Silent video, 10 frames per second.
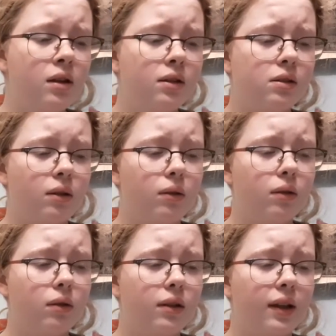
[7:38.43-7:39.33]
So,
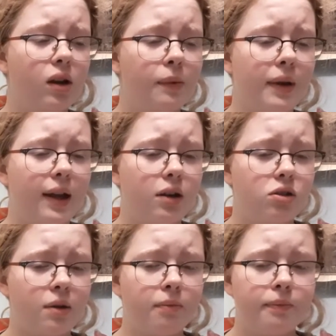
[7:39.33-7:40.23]
they call me Ketchup.